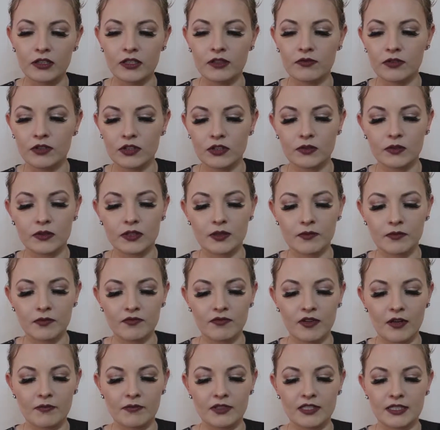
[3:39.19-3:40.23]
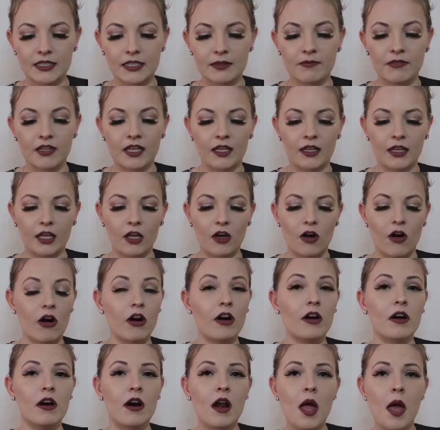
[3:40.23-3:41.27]
even though some of them seem like they
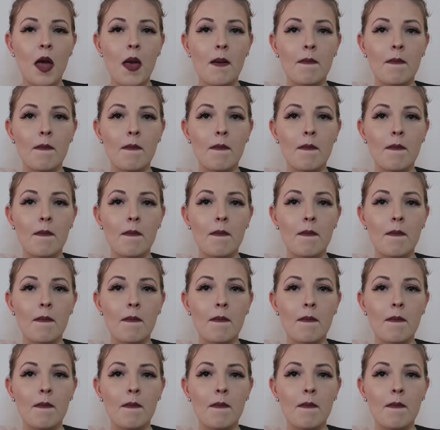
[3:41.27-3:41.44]
are